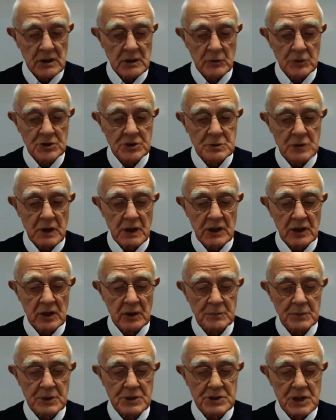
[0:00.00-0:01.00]
which may
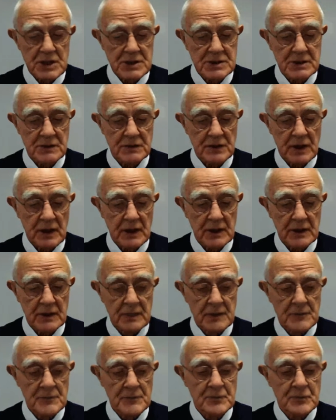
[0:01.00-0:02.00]
not be justified,
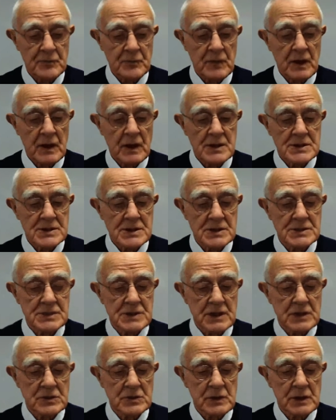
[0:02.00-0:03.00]
since
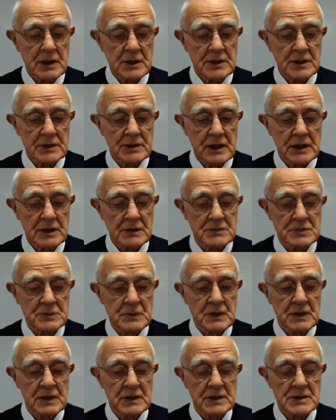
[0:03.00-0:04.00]
educated native
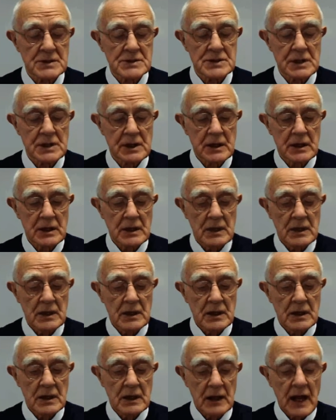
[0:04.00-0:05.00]
speakers,
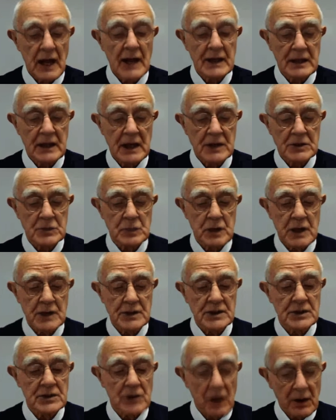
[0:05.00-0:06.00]
like
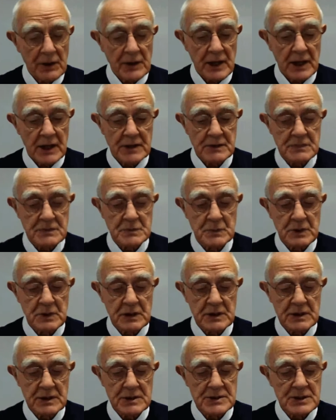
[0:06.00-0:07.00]
educated non-native
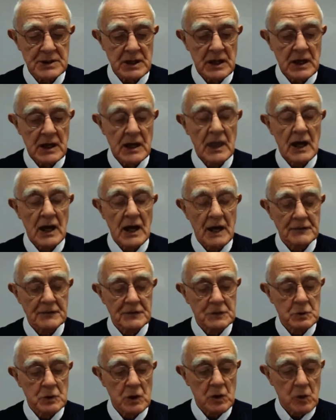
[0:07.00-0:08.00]
speakers, have
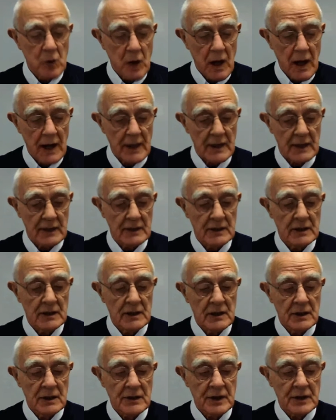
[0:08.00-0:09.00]
to acquire
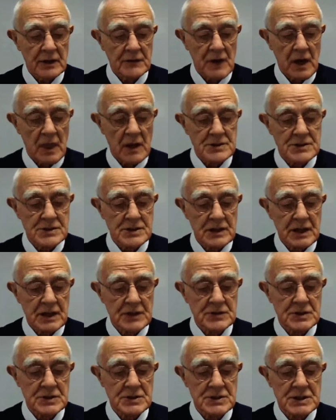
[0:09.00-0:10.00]
the advanced
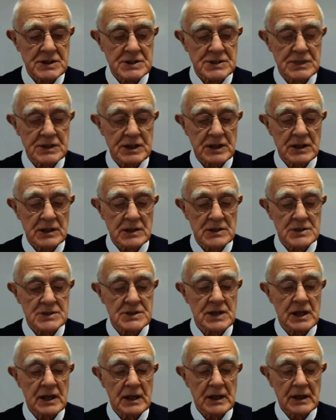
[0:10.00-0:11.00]
literacy skills
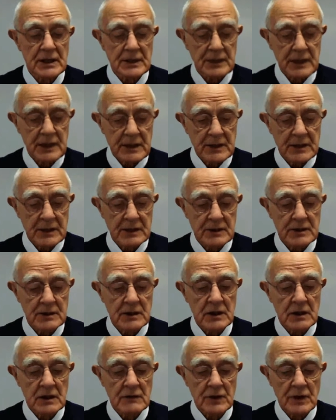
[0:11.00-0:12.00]
needed
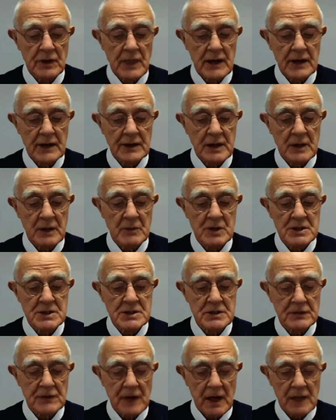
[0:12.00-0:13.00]
for academic
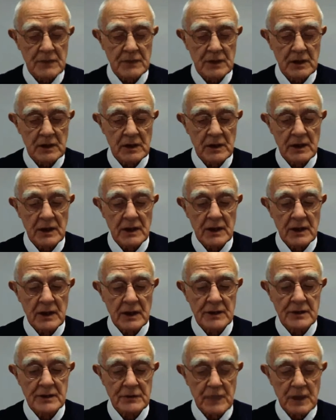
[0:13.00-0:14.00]
survival
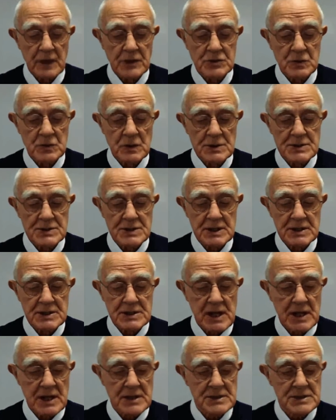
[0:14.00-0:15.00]
and eventual
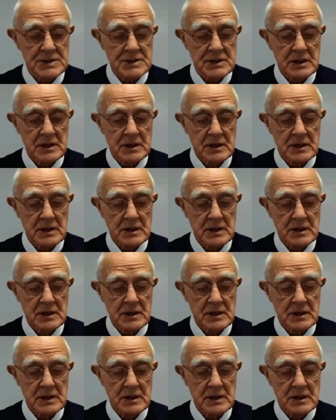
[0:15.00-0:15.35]
success.